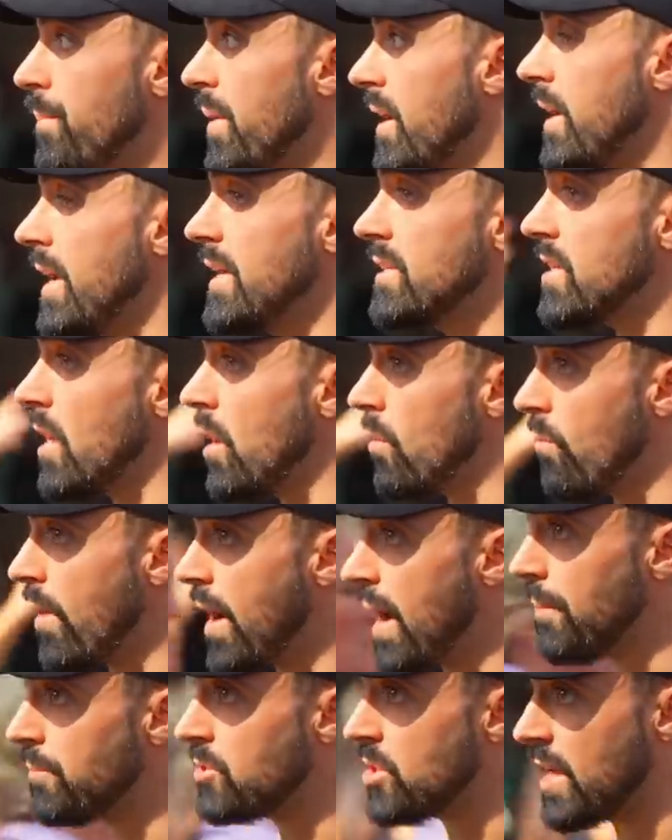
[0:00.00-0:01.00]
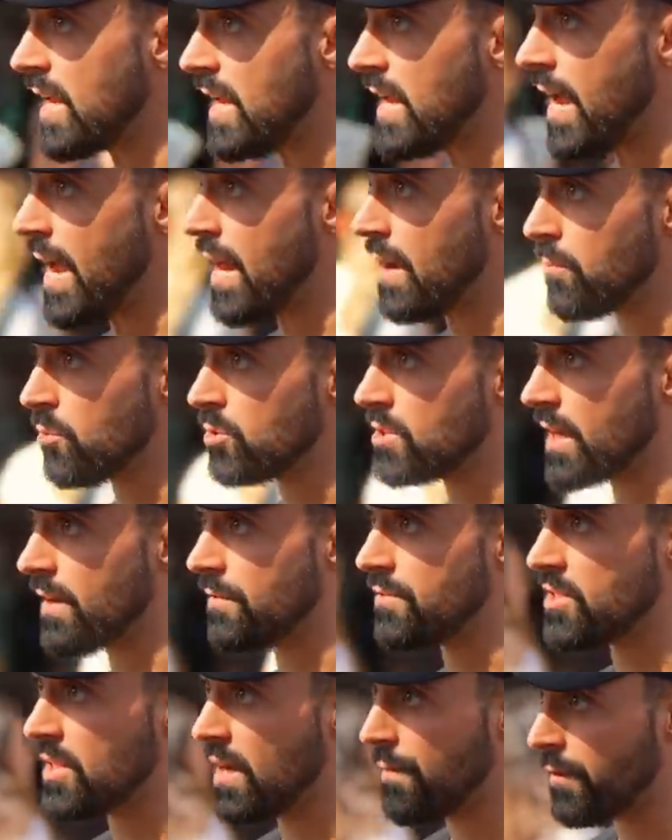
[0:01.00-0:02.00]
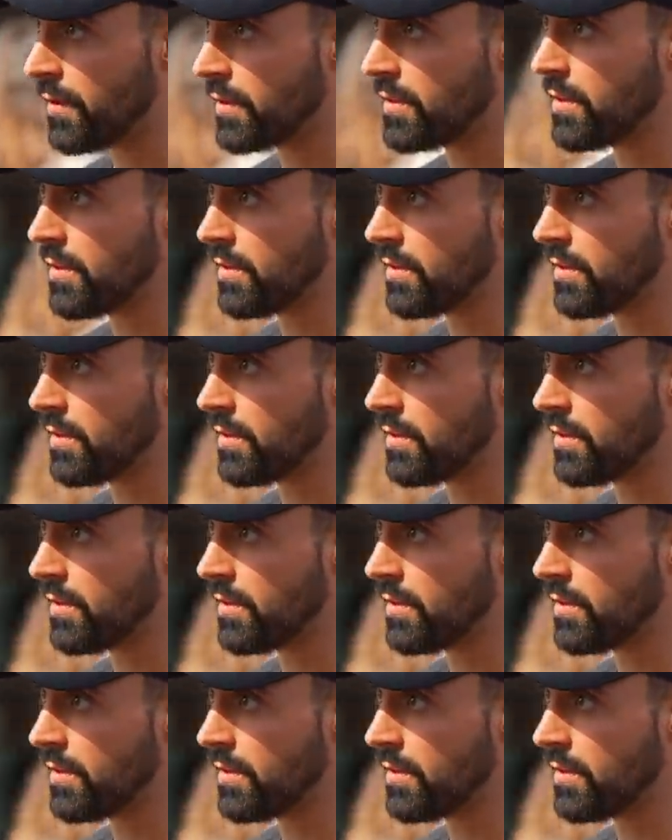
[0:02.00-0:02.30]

But it's haram to eat animals that have suffered.